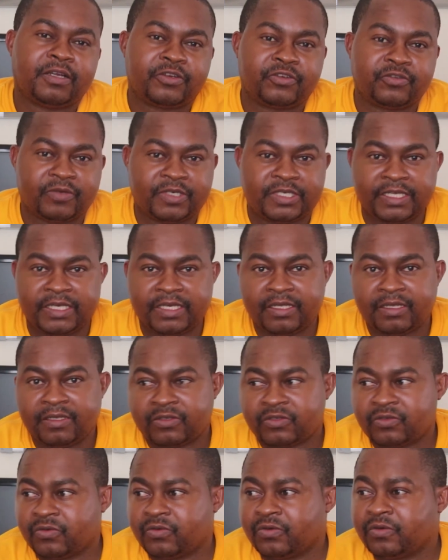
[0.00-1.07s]
today.
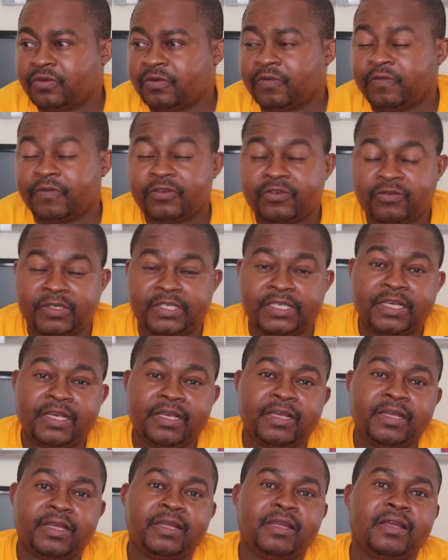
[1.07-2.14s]
So for
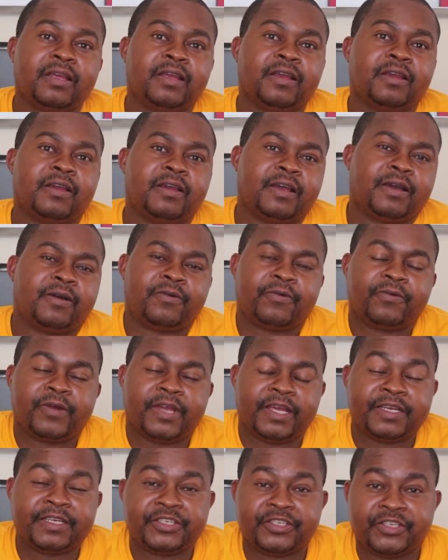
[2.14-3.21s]
today, I will
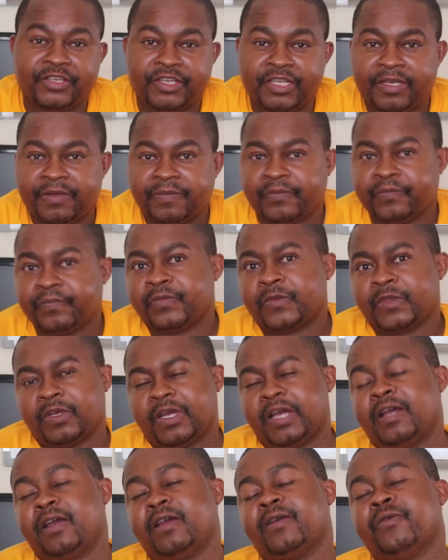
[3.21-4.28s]
end here.
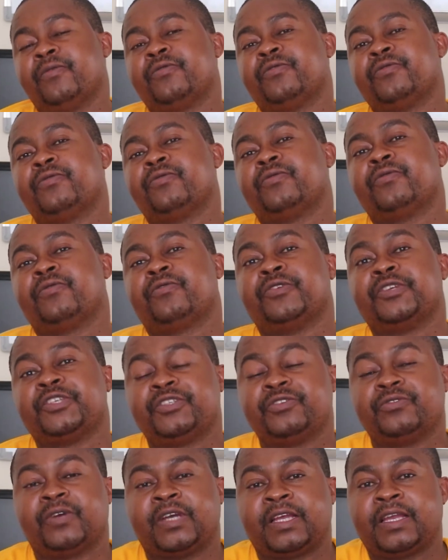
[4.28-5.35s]
I will
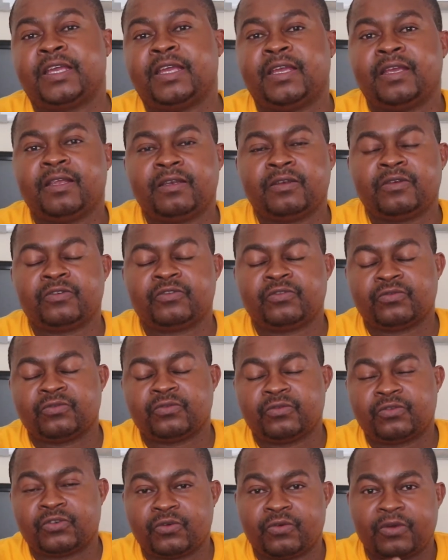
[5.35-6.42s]
continue again
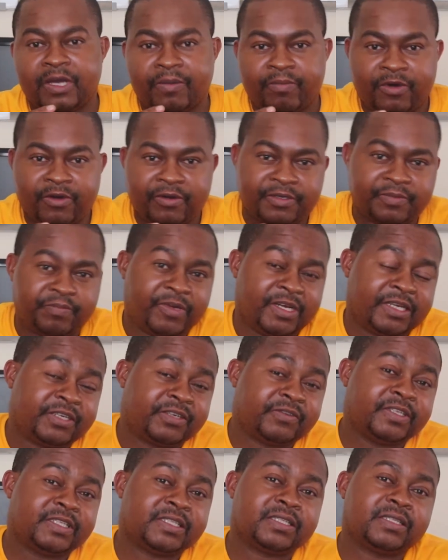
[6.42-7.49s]
to talk about
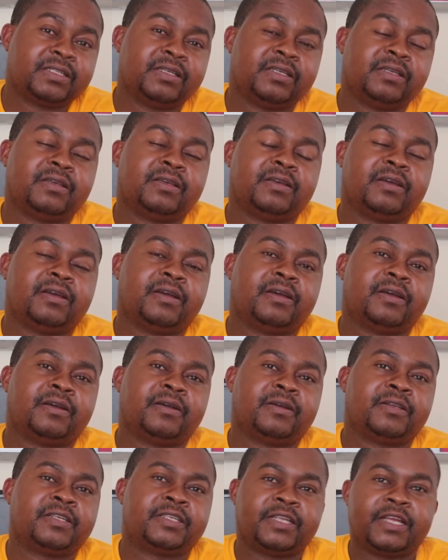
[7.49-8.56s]
batteries,
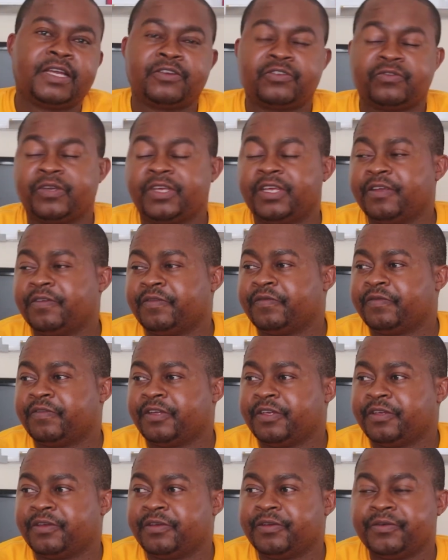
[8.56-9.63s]
trying to give
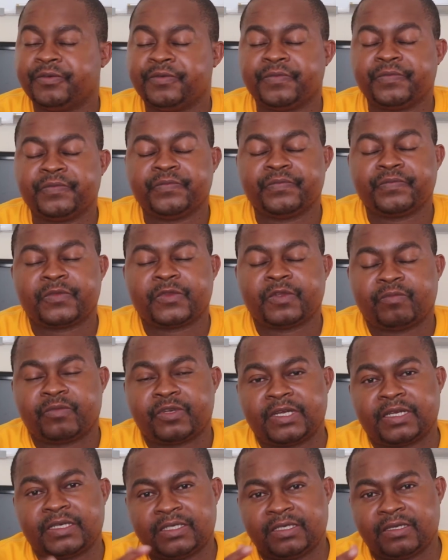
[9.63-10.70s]

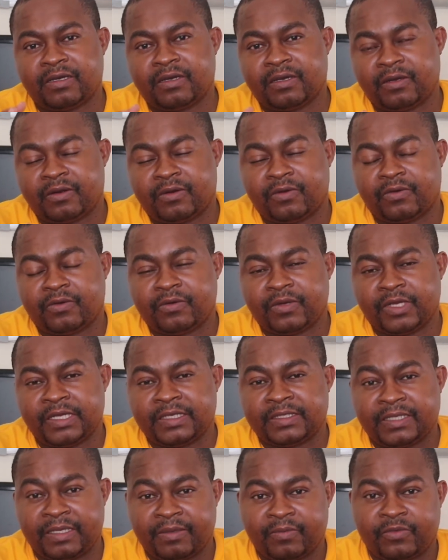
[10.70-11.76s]
practical
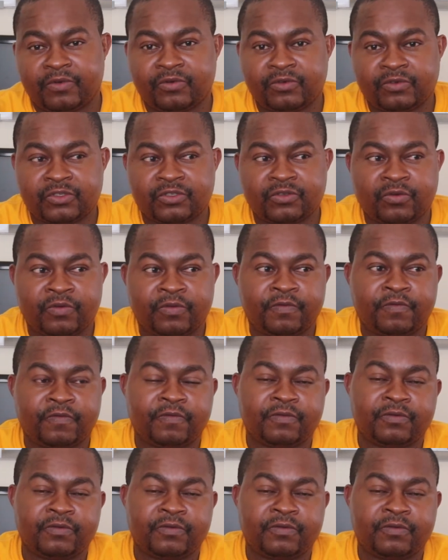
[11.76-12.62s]
examples of